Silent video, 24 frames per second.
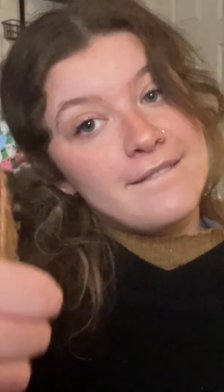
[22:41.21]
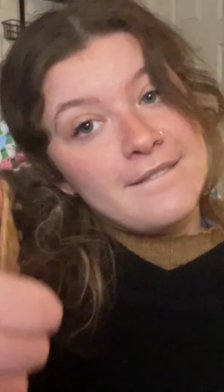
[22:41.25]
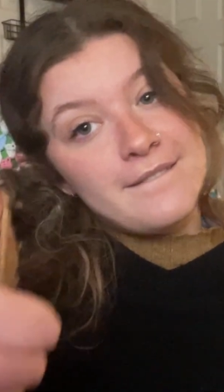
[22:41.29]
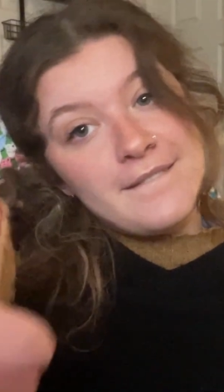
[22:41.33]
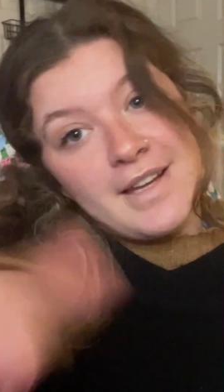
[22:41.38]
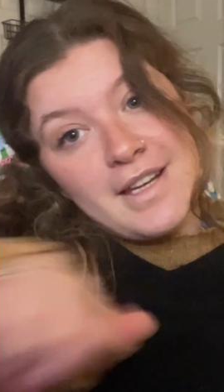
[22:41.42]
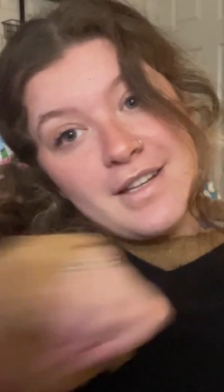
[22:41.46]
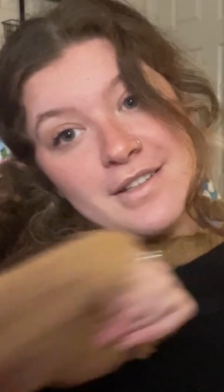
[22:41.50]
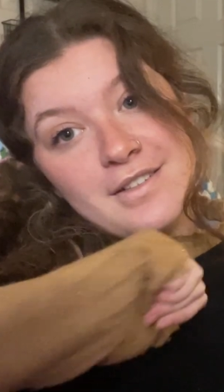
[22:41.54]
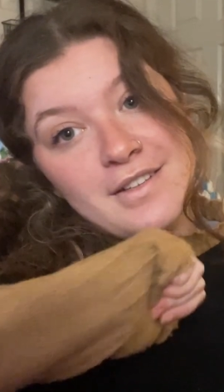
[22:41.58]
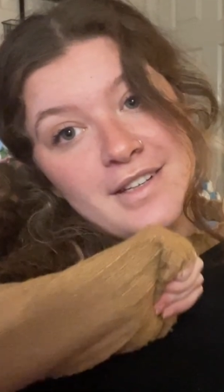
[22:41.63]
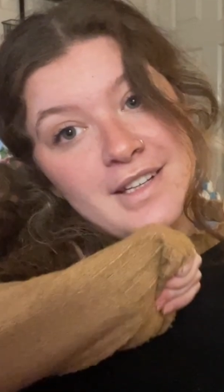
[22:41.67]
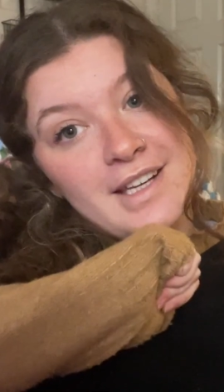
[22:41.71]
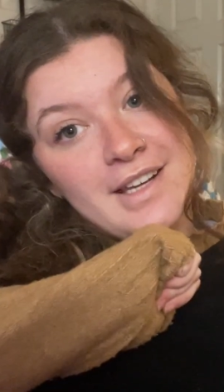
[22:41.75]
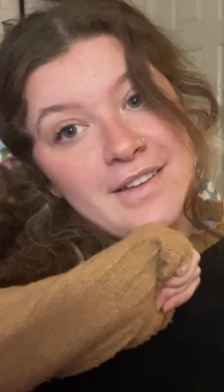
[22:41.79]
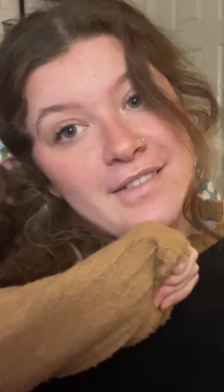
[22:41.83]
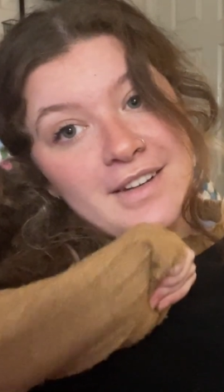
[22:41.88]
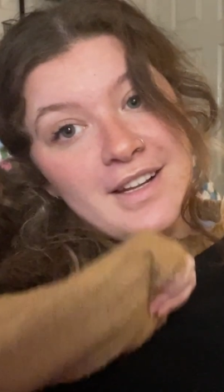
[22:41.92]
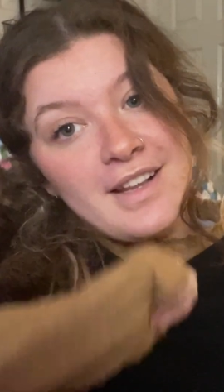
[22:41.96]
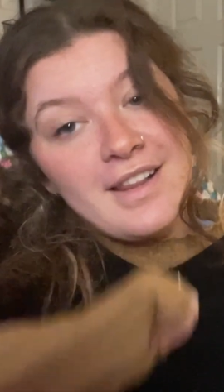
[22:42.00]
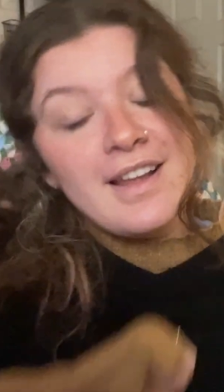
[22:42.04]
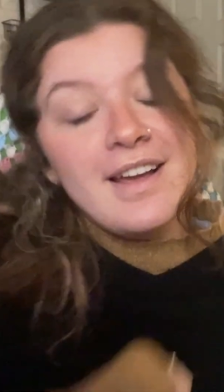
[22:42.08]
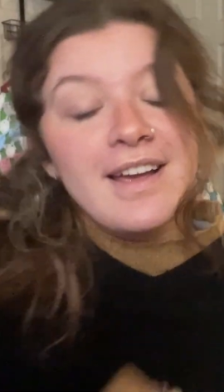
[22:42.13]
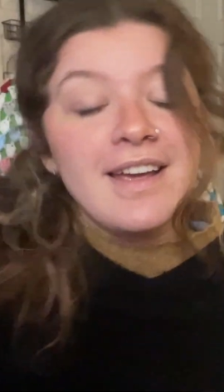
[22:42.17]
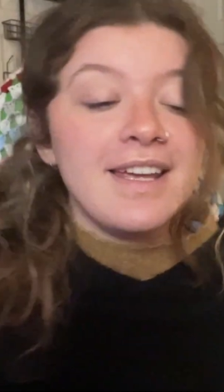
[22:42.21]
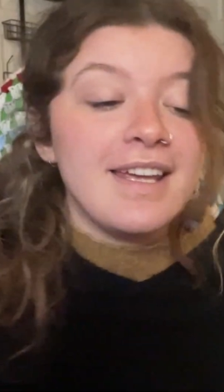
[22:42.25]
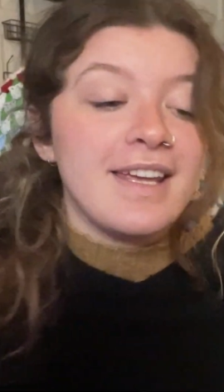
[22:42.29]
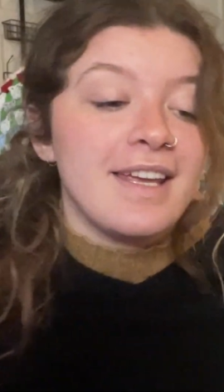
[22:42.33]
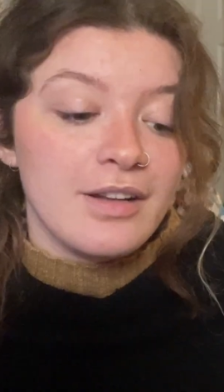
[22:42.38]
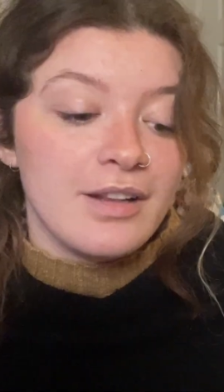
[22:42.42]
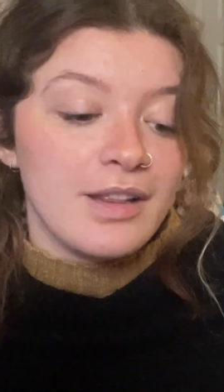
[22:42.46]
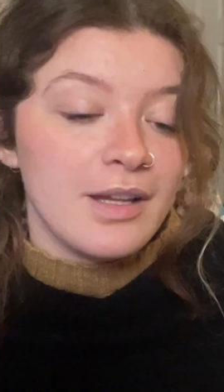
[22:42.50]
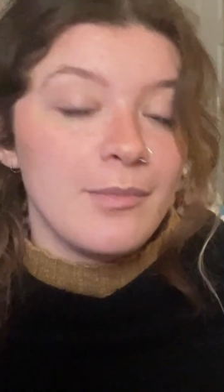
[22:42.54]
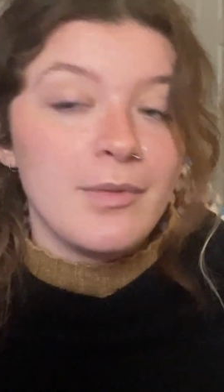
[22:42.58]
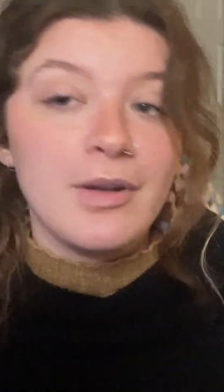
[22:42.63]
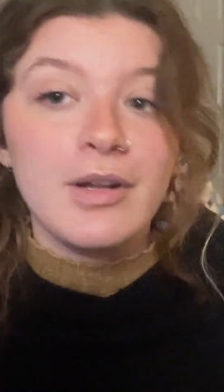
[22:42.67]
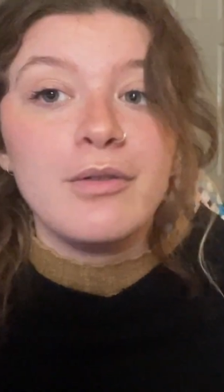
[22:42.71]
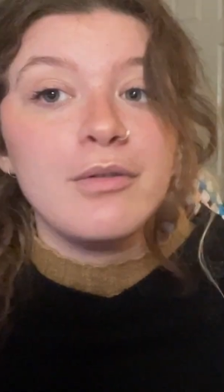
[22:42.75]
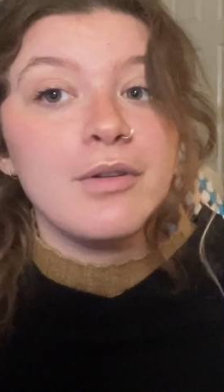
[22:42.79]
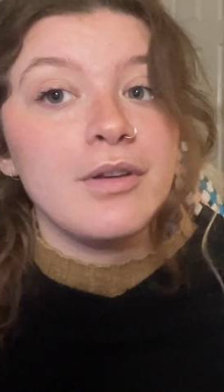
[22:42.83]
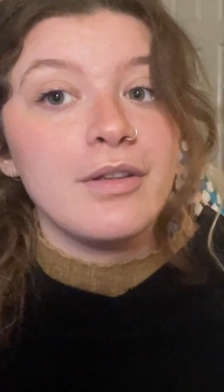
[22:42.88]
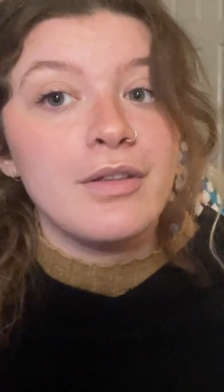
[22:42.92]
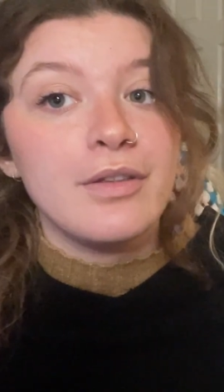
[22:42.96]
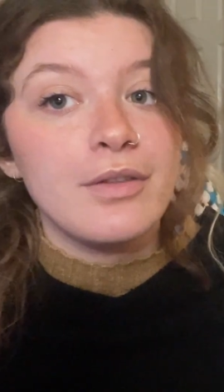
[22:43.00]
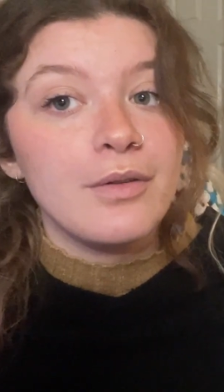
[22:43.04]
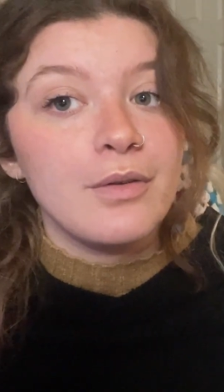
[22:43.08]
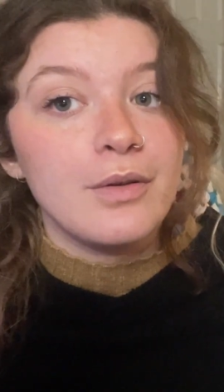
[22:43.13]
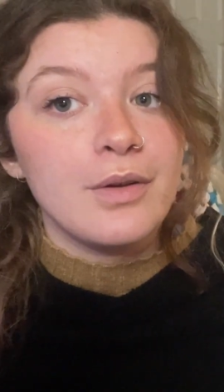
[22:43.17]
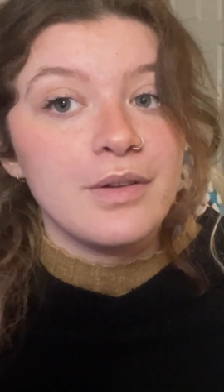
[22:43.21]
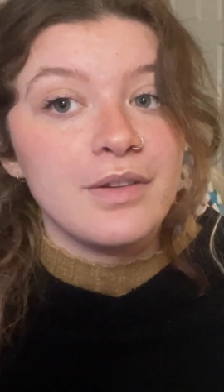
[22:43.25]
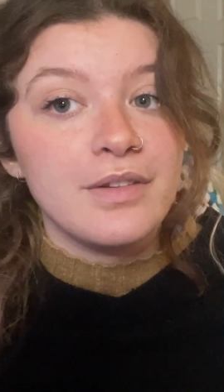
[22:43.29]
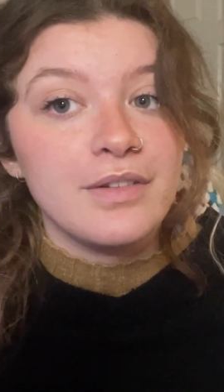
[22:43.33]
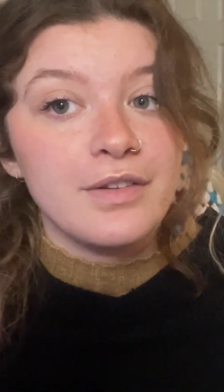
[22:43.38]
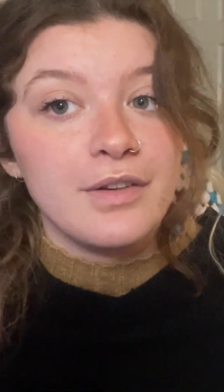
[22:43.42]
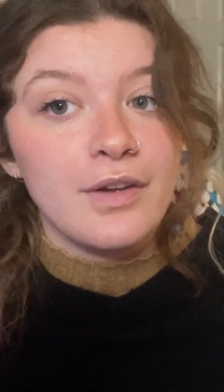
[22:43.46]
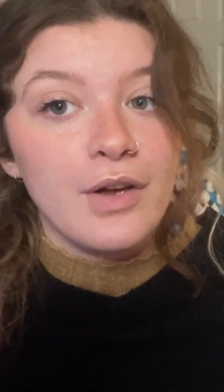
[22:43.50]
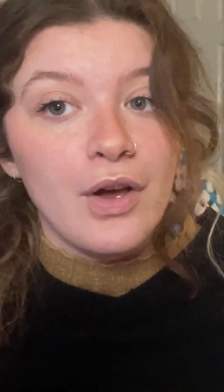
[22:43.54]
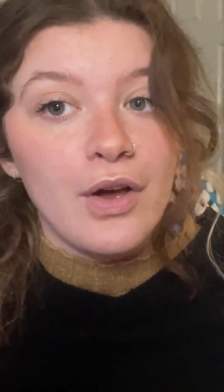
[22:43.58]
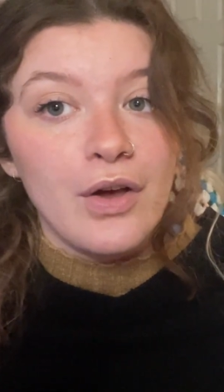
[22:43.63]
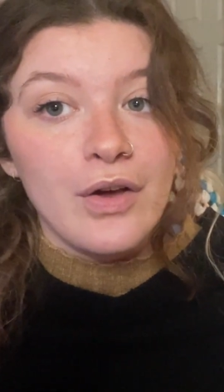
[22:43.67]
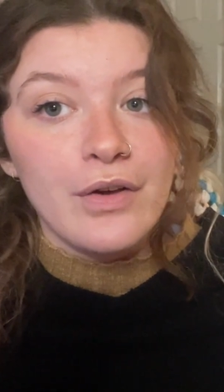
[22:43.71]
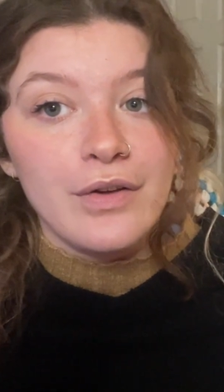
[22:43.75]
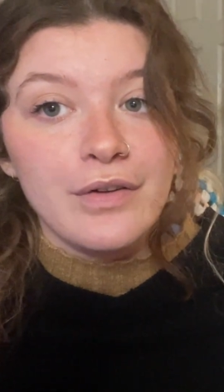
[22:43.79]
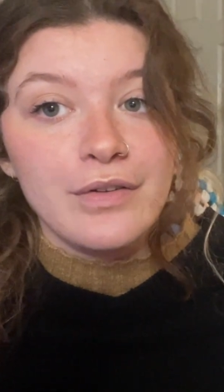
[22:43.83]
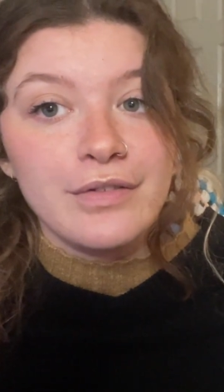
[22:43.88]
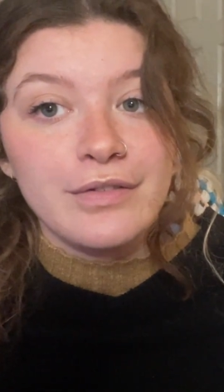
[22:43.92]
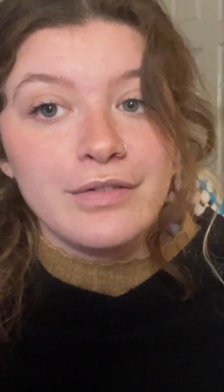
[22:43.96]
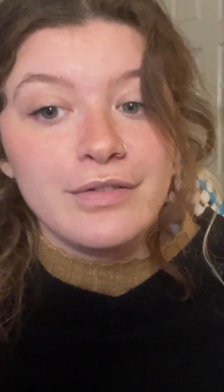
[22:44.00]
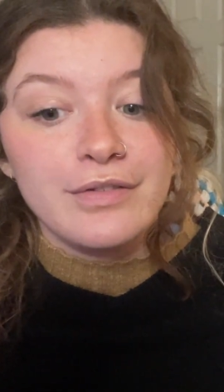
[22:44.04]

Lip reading: make sure you give it a like. Let me know what you thought of